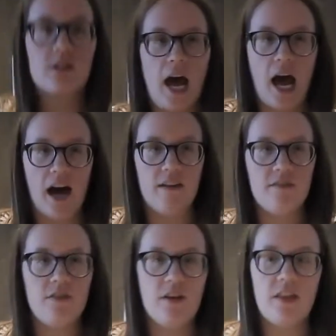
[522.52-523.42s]
to
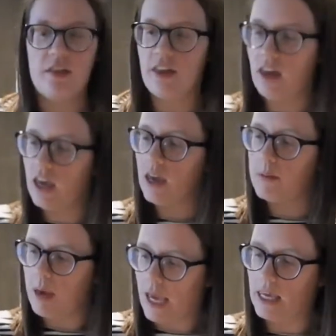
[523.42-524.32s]
have the
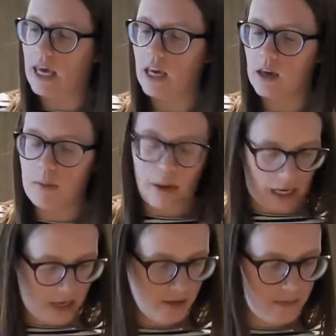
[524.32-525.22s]
pancake
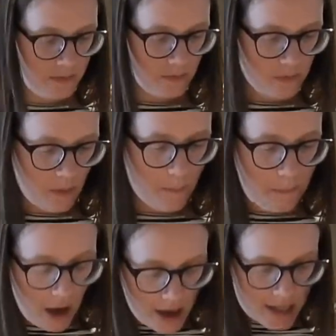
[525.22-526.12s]
pan.
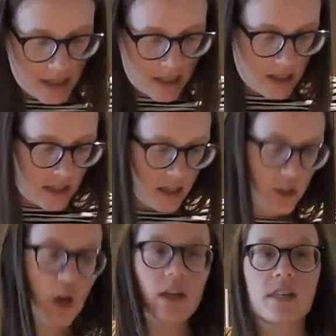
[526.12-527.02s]
But as
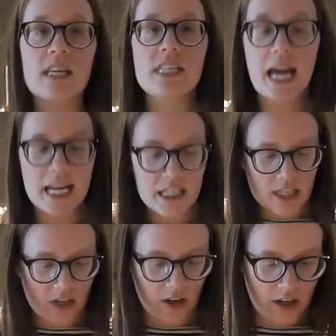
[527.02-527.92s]
long as they
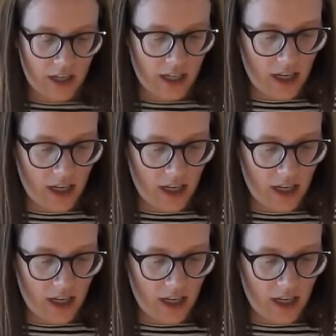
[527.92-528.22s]
taste good,